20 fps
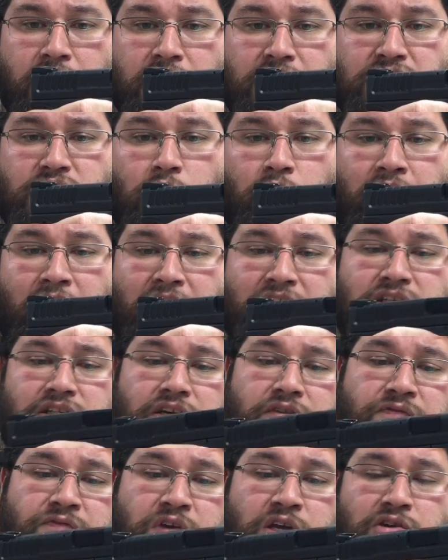So it
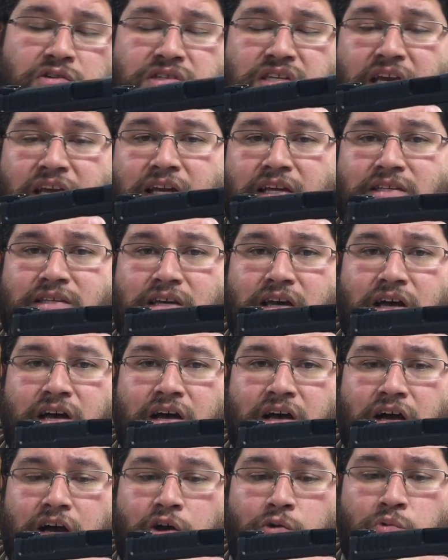actually feels like it's
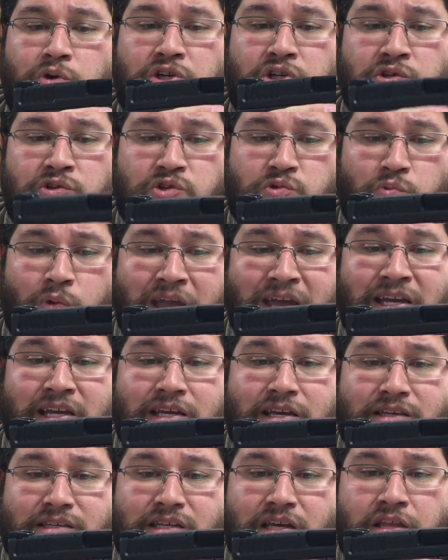a reduced
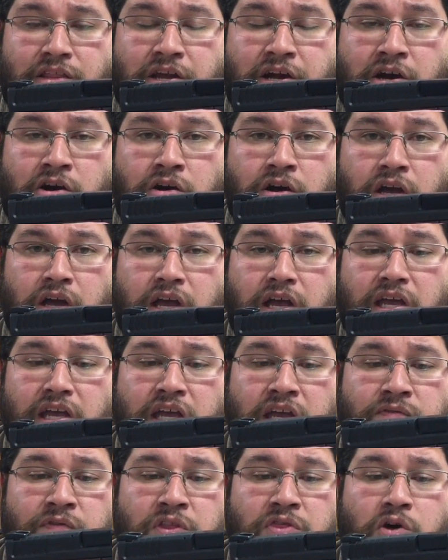radius in there,
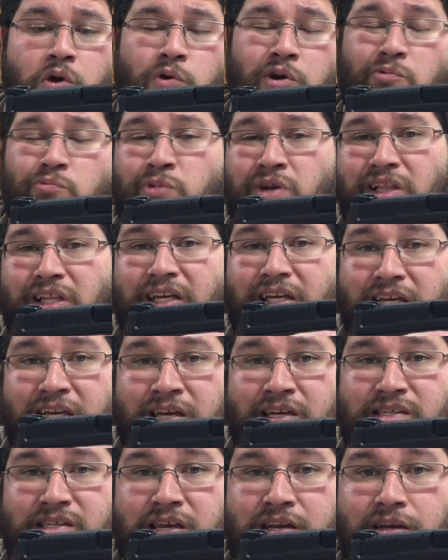even though it really
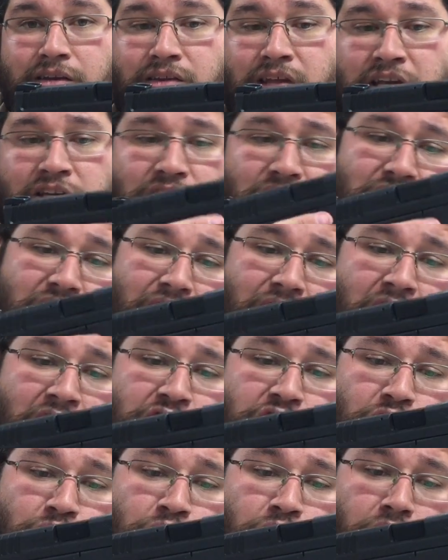isn't. They just
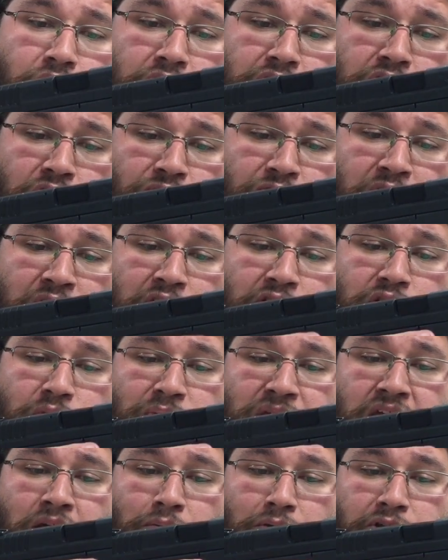allowed your finger to
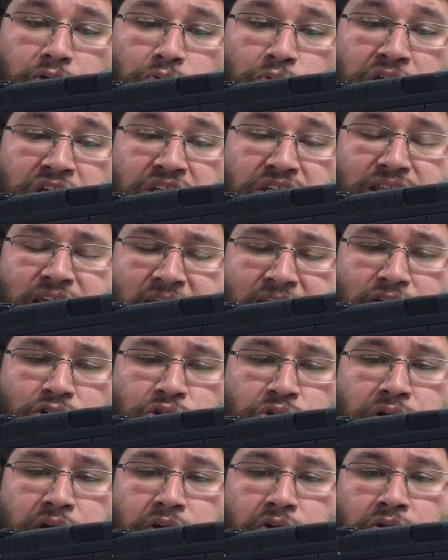be able to reach that
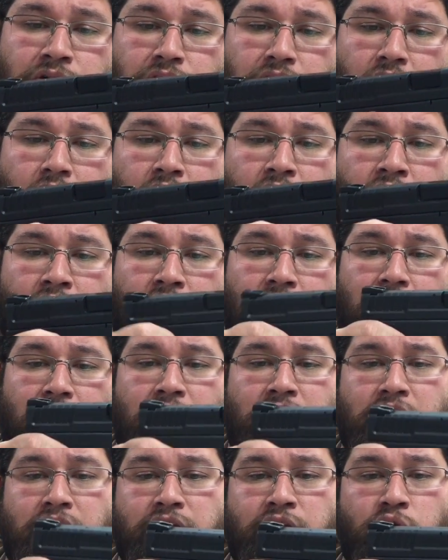trigger
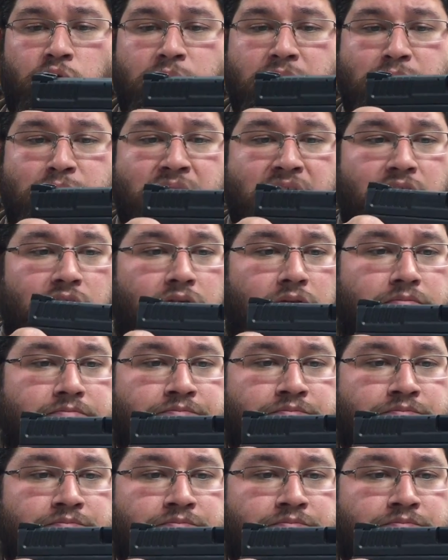a little bit better.